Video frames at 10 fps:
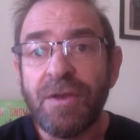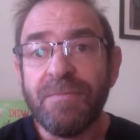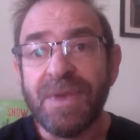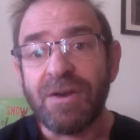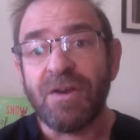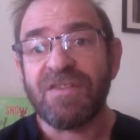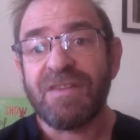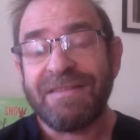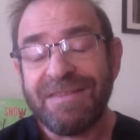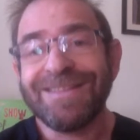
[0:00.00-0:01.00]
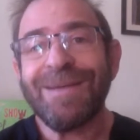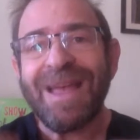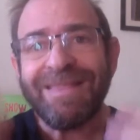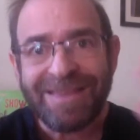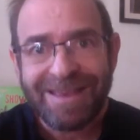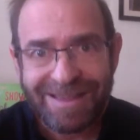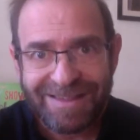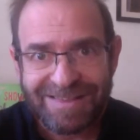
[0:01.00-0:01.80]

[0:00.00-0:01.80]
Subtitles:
because I think the main thing is